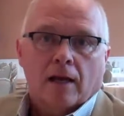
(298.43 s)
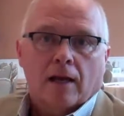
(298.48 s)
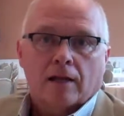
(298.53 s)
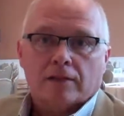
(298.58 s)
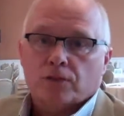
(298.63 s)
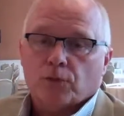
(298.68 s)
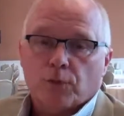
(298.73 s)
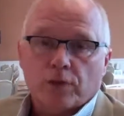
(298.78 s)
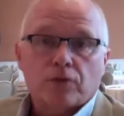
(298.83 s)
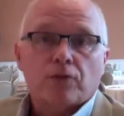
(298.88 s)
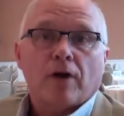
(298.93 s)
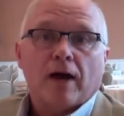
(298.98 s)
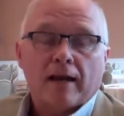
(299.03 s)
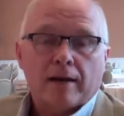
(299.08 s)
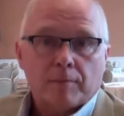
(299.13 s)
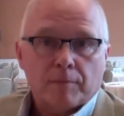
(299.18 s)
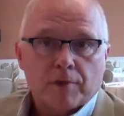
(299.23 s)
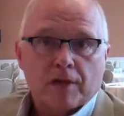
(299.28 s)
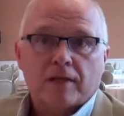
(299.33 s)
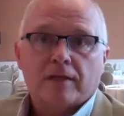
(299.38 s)
So we try
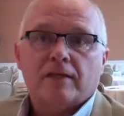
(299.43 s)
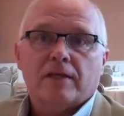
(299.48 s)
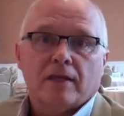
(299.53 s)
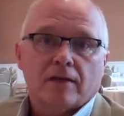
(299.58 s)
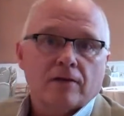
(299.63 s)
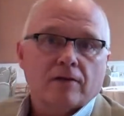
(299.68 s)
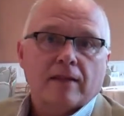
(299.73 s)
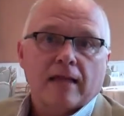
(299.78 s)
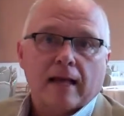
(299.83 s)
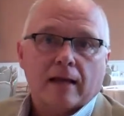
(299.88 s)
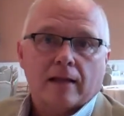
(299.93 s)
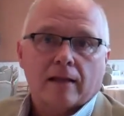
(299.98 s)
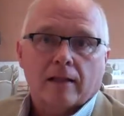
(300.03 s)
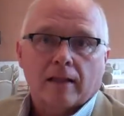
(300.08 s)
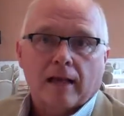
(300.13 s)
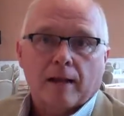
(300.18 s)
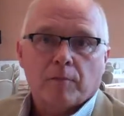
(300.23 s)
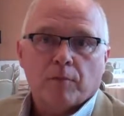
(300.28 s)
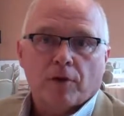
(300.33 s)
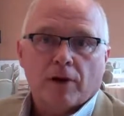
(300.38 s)
to continue that
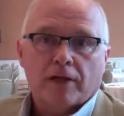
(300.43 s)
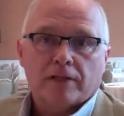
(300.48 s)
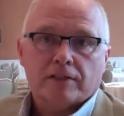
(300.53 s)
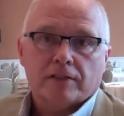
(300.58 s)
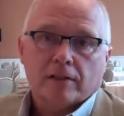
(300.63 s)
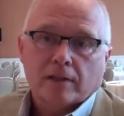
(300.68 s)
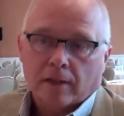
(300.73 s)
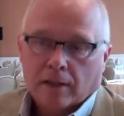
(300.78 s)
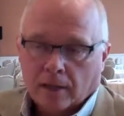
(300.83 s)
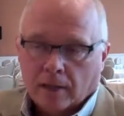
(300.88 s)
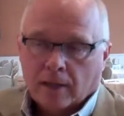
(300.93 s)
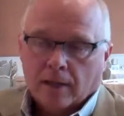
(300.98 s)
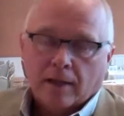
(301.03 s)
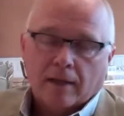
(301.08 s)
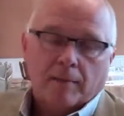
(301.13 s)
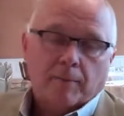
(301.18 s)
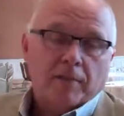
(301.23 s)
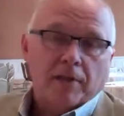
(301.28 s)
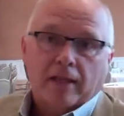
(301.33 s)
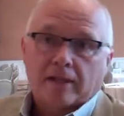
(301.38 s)
collaboration.
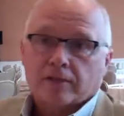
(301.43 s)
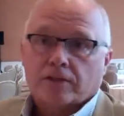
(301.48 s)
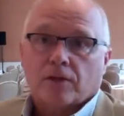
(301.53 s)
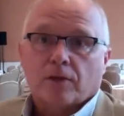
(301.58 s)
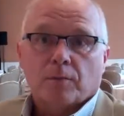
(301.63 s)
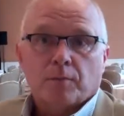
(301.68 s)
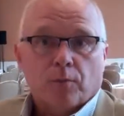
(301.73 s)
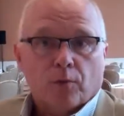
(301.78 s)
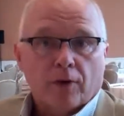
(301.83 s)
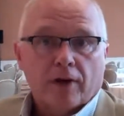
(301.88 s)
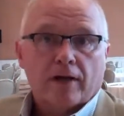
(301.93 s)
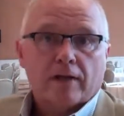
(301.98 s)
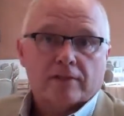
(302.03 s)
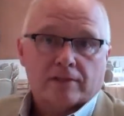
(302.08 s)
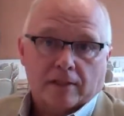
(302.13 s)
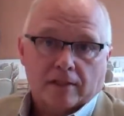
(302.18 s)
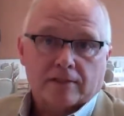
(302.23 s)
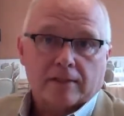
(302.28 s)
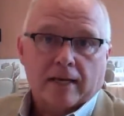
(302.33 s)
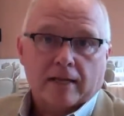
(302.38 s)
I mean, that's a good point because
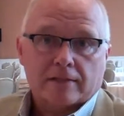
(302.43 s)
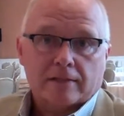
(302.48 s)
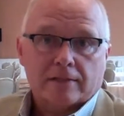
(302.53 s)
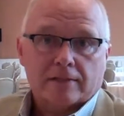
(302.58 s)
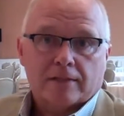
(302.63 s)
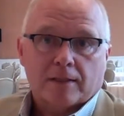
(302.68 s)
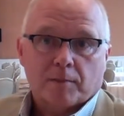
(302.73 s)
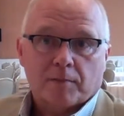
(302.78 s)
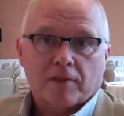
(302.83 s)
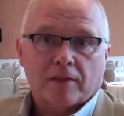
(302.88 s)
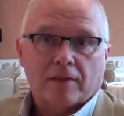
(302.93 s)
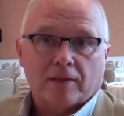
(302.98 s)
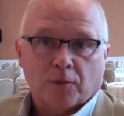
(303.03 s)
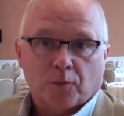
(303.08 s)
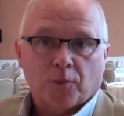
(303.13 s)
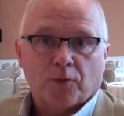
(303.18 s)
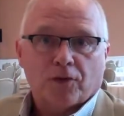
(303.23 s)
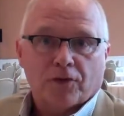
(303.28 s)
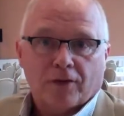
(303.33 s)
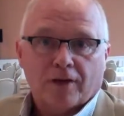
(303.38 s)
that's actually something
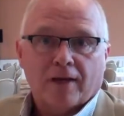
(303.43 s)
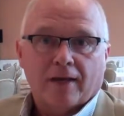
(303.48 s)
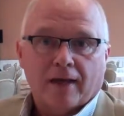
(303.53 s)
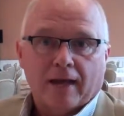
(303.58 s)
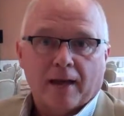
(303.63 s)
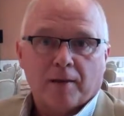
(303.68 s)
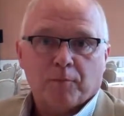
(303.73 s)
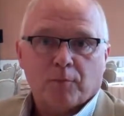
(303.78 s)
that we're looking at